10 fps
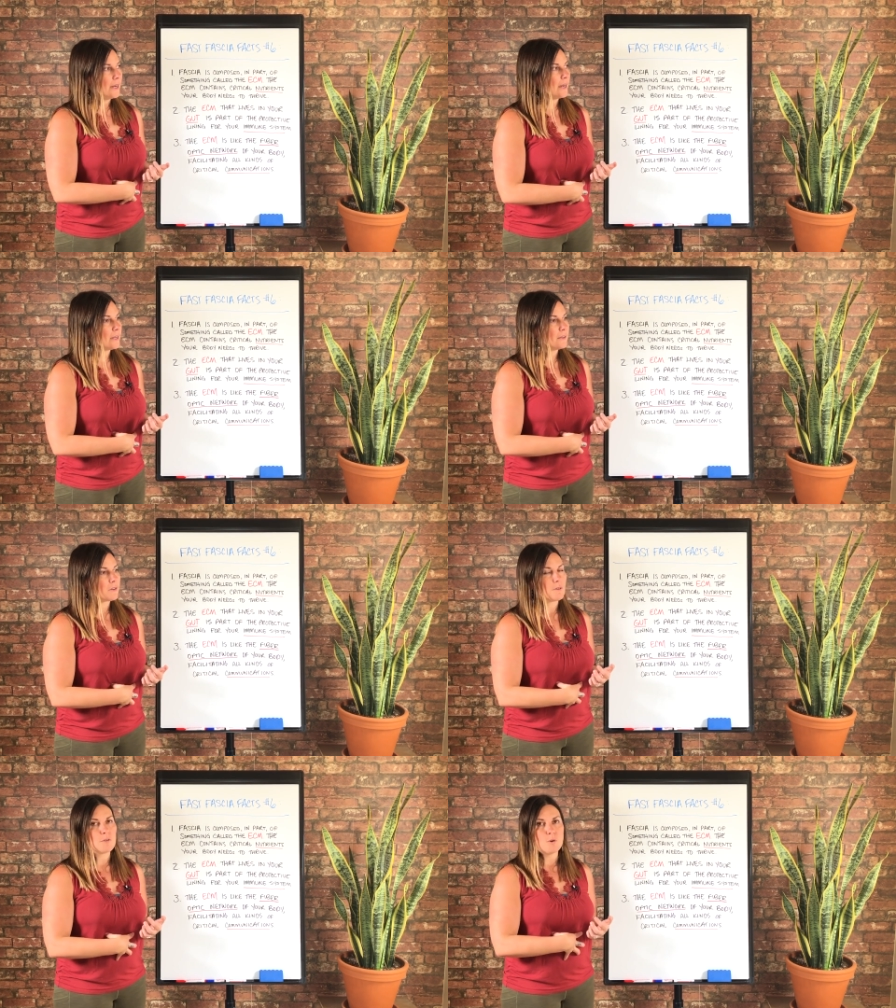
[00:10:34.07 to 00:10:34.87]
And
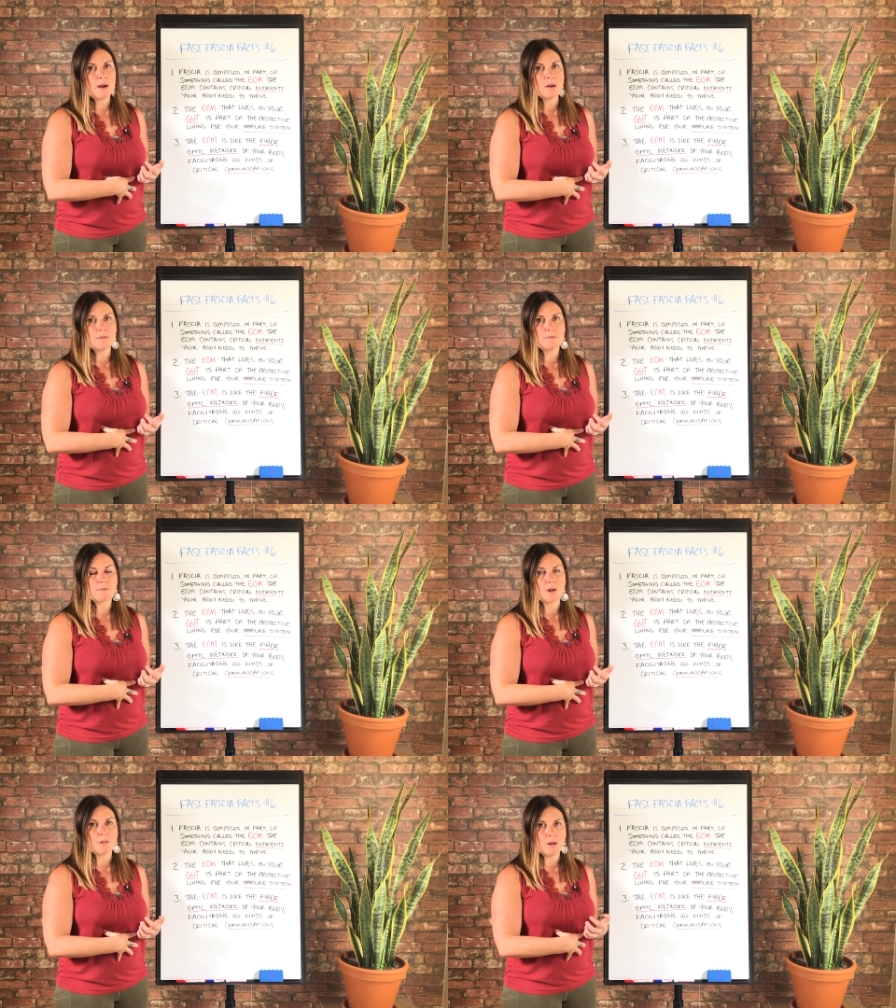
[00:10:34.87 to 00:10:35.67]
so if you have
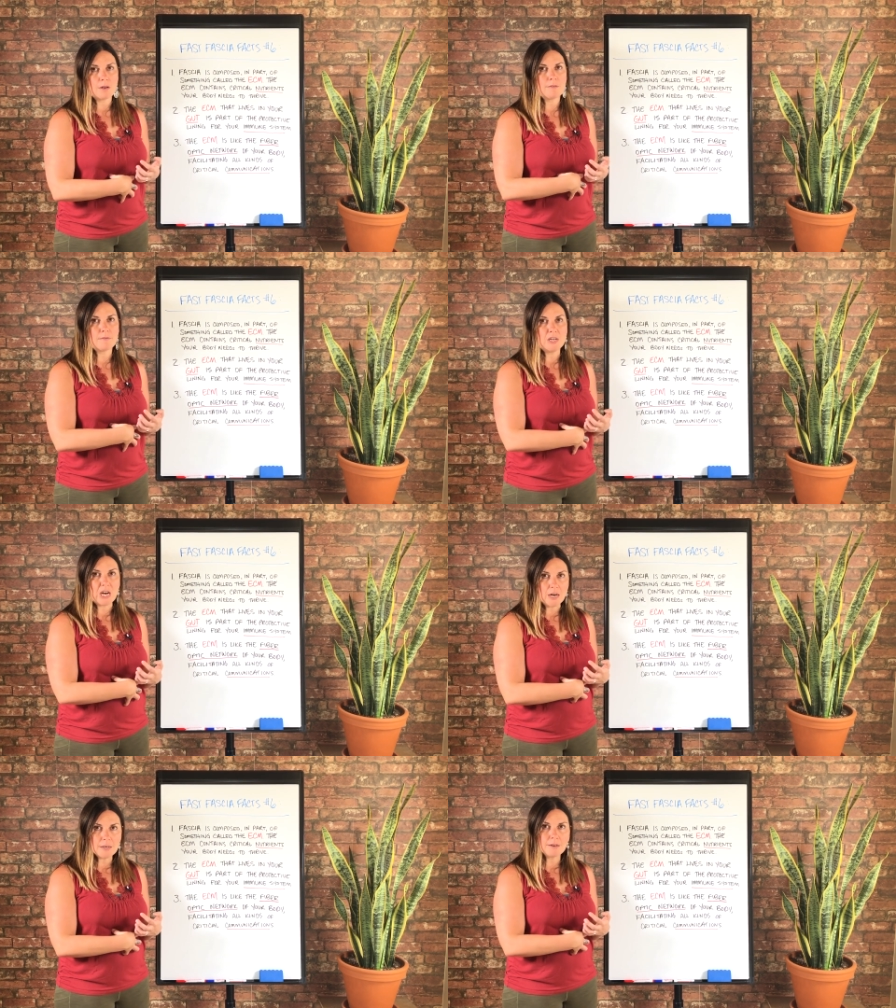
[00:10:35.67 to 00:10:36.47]
a lot of
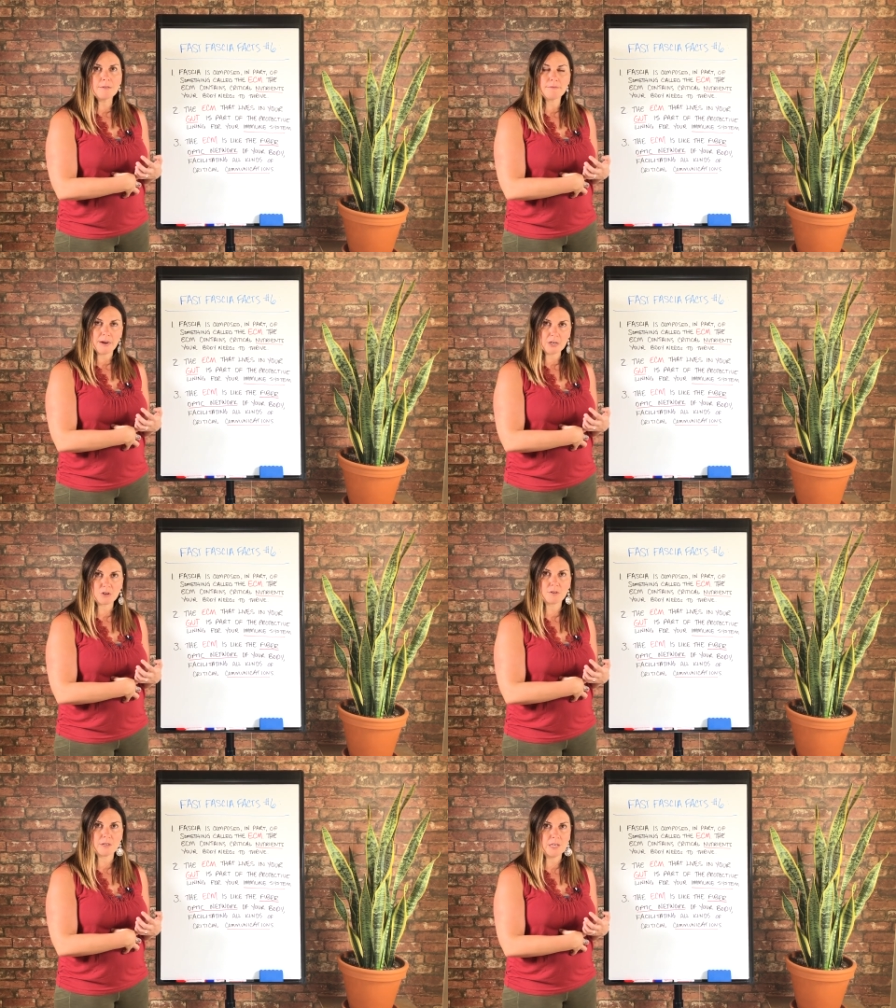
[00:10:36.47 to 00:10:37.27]
gut
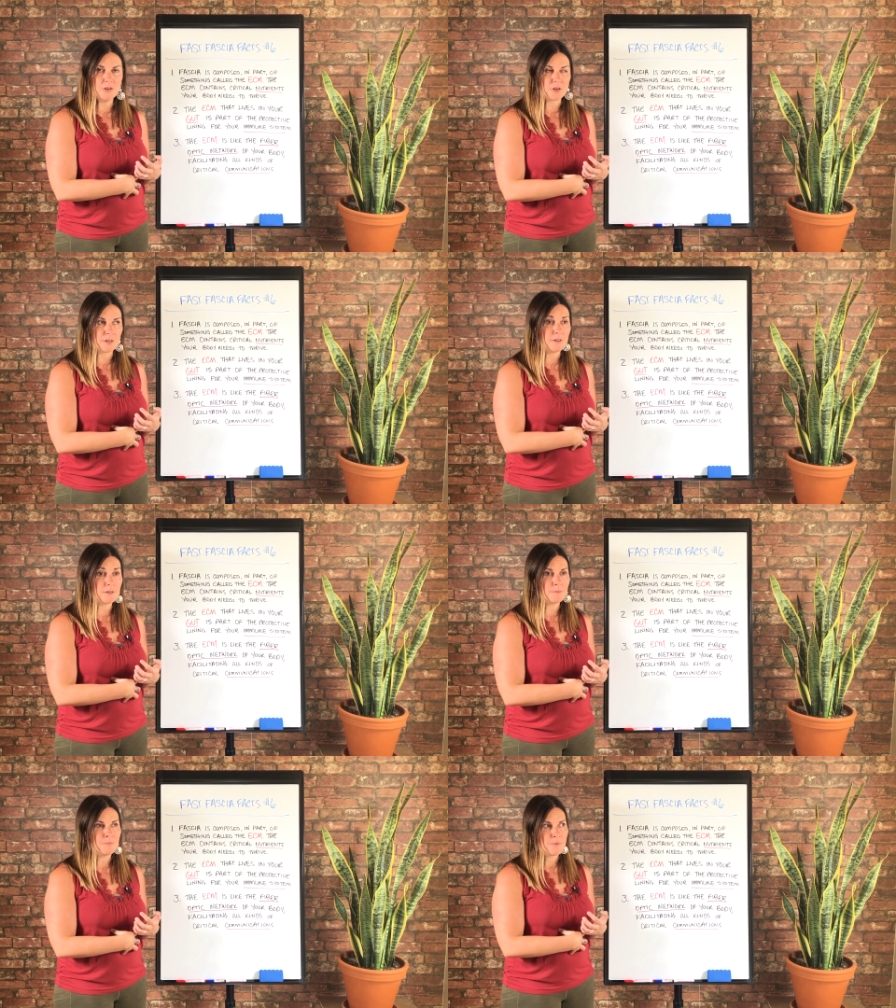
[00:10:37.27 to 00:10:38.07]
fascial
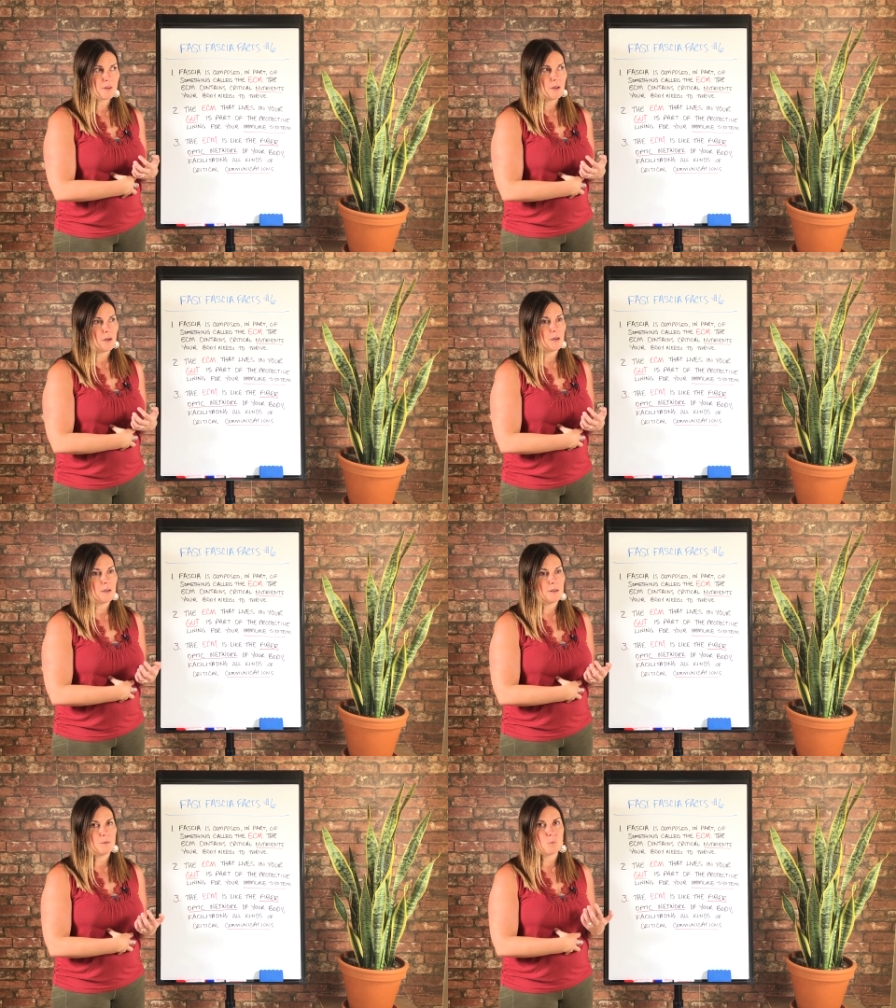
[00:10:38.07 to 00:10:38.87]
adhesions,
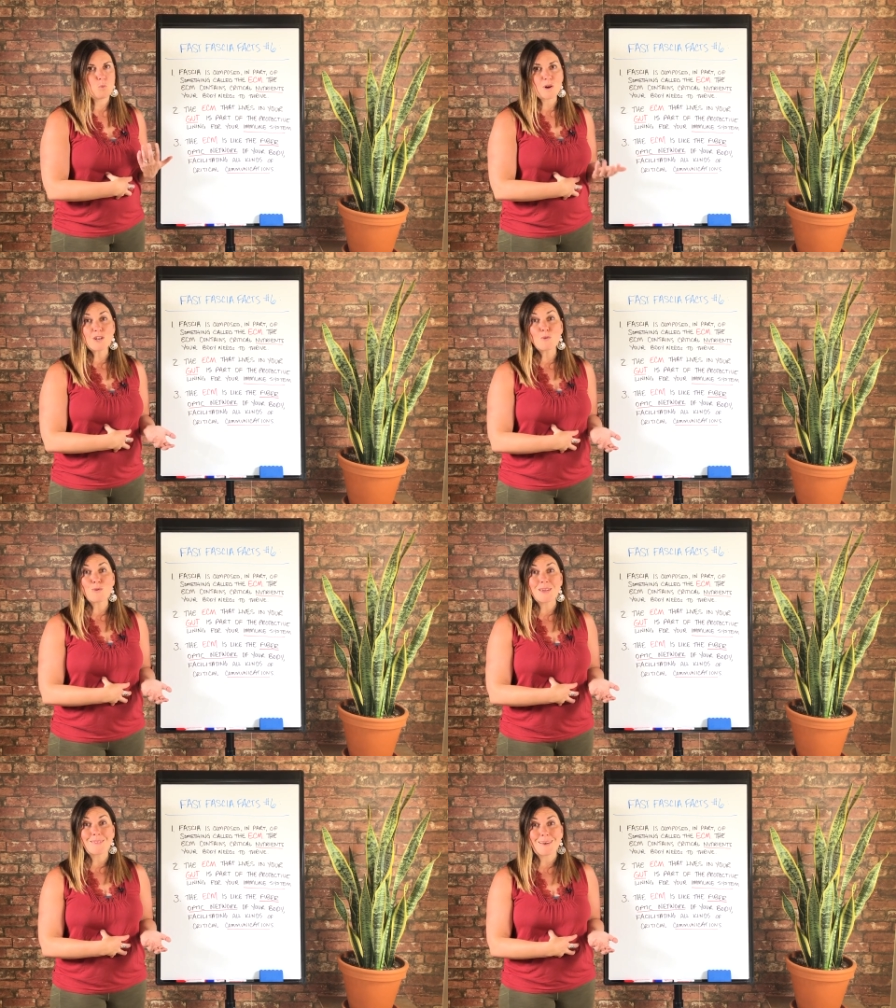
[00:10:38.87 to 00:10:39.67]
uh, what do you
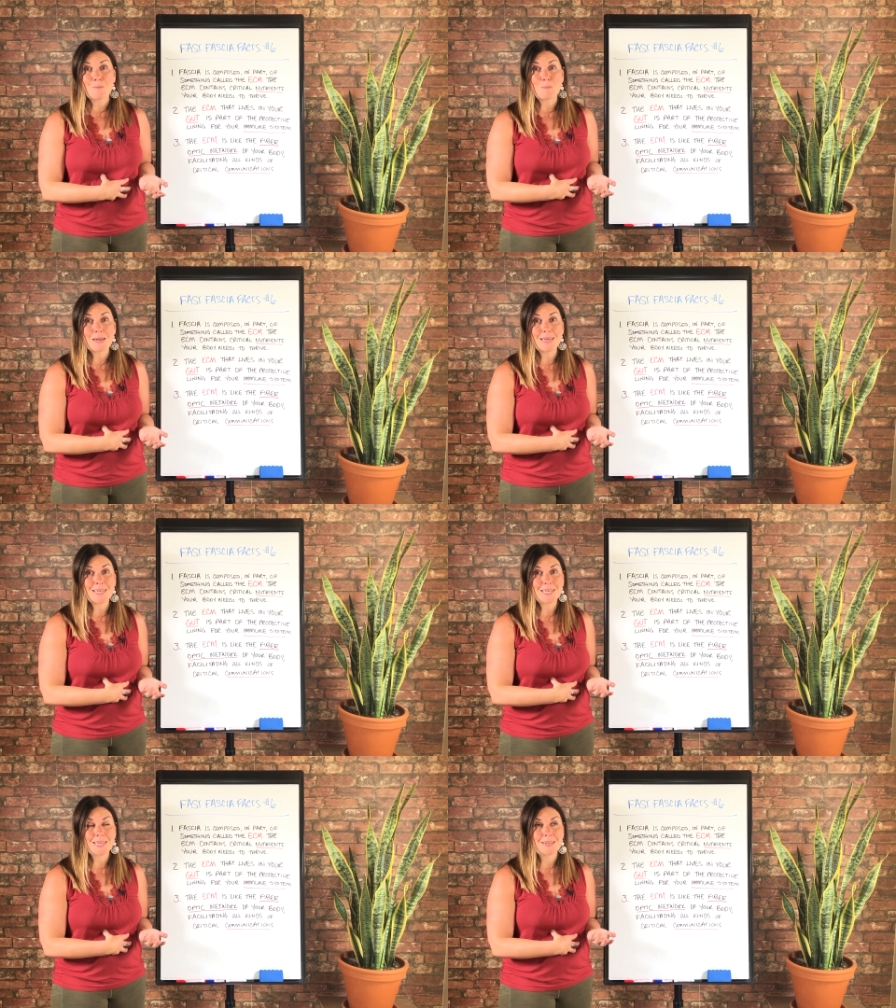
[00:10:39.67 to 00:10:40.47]
think that might